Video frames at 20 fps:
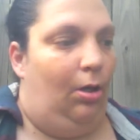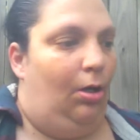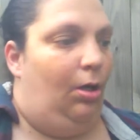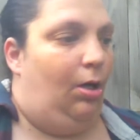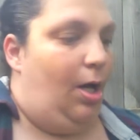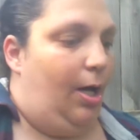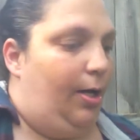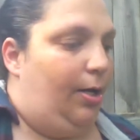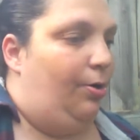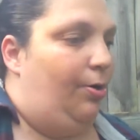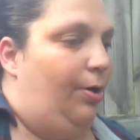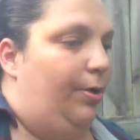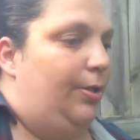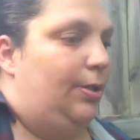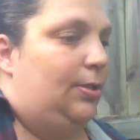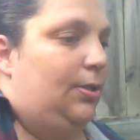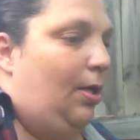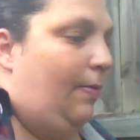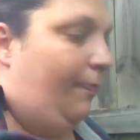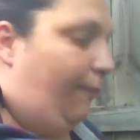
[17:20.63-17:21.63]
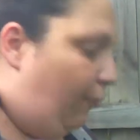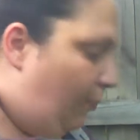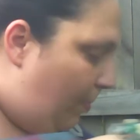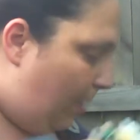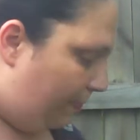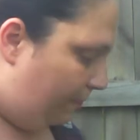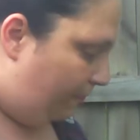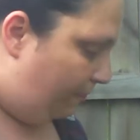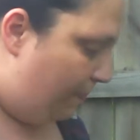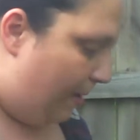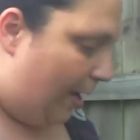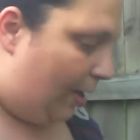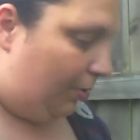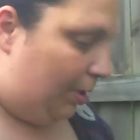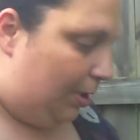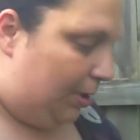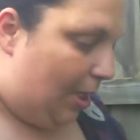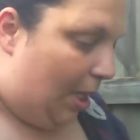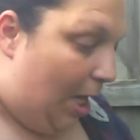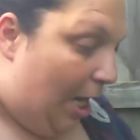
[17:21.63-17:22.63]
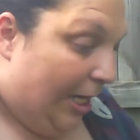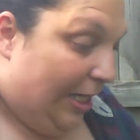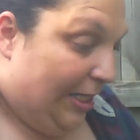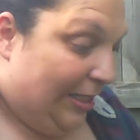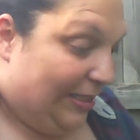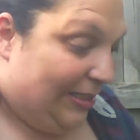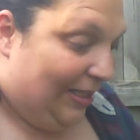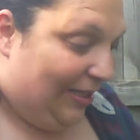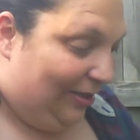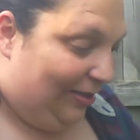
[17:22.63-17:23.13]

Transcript: I gotta hurry this up before my battery dies.